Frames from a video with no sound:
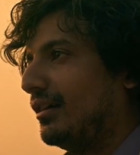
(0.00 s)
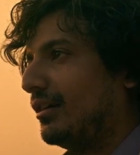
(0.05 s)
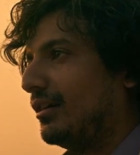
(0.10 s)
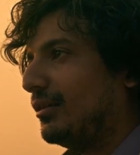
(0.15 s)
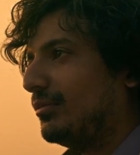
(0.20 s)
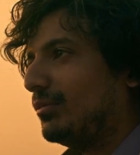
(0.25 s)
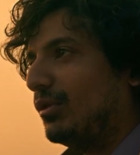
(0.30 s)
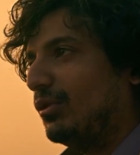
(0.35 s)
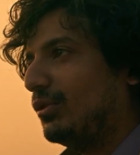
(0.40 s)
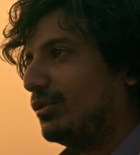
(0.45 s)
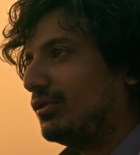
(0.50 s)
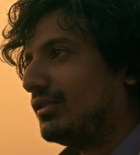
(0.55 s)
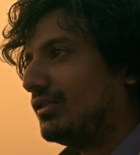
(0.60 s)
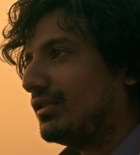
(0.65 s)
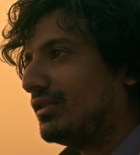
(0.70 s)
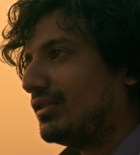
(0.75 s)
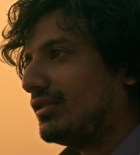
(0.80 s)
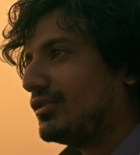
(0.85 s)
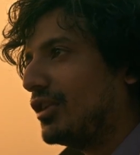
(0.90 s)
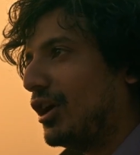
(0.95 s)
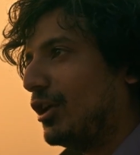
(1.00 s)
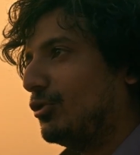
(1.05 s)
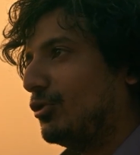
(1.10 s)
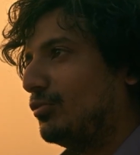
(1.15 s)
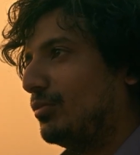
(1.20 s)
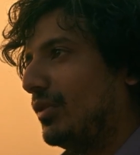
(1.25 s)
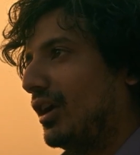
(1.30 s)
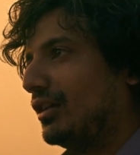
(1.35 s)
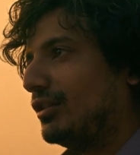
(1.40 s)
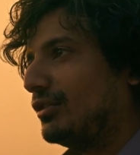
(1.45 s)
tells him to cut off 2 of his
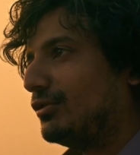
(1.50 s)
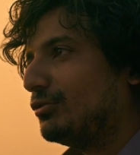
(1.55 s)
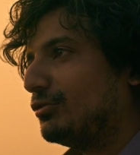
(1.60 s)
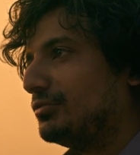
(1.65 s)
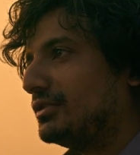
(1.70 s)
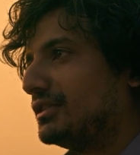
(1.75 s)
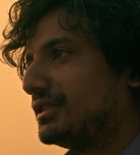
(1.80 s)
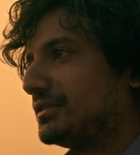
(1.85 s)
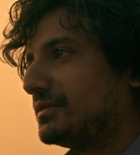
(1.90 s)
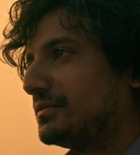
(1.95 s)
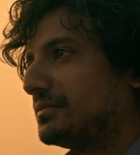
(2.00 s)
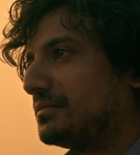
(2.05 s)
fingers since the